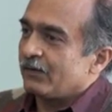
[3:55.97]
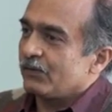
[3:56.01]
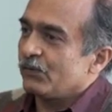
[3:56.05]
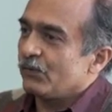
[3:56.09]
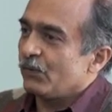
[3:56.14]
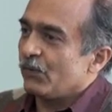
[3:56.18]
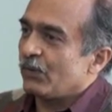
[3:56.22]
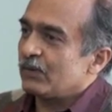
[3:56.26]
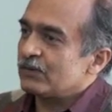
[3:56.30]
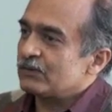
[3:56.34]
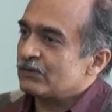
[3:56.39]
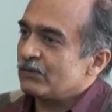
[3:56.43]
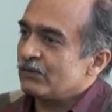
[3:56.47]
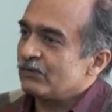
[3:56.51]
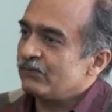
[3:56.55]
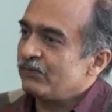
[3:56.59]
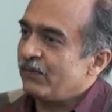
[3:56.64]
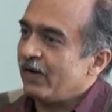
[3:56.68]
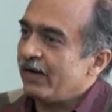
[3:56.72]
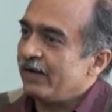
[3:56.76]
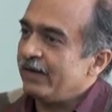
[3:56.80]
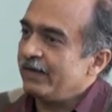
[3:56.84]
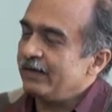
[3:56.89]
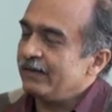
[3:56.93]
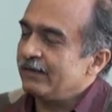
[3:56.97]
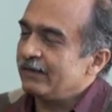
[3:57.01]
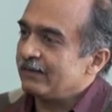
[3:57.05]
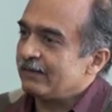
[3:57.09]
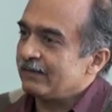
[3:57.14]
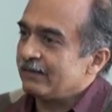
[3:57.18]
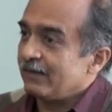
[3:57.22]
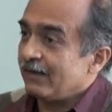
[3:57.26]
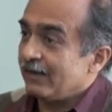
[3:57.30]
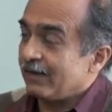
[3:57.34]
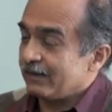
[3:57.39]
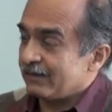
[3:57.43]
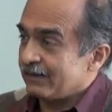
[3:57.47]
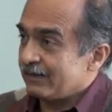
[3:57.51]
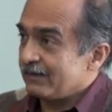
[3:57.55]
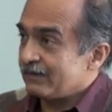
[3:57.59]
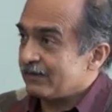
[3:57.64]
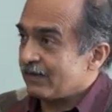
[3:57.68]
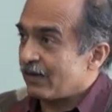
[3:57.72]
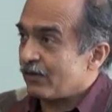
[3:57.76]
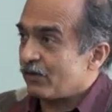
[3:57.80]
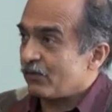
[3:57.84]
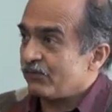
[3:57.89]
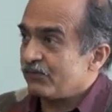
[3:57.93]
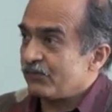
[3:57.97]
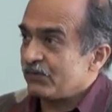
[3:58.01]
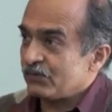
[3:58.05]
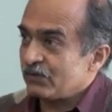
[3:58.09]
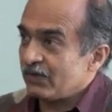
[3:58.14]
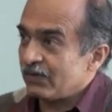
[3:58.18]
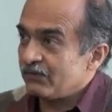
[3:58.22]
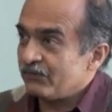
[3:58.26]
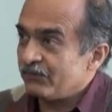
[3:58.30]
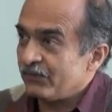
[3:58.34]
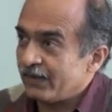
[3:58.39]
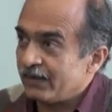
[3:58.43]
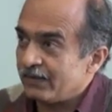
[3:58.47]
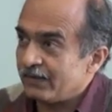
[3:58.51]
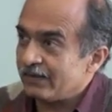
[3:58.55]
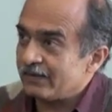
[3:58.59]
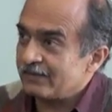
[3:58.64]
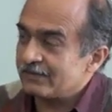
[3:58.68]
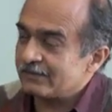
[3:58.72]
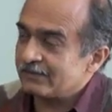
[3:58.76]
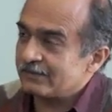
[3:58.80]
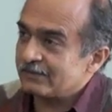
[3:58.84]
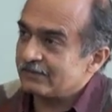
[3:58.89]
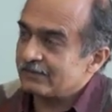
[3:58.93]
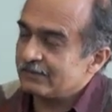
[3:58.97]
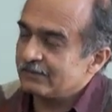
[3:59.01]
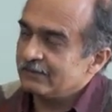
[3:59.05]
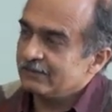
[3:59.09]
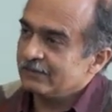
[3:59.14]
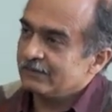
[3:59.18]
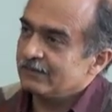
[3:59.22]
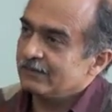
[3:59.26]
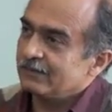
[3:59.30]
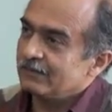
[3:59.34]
You also find, and these are official figures,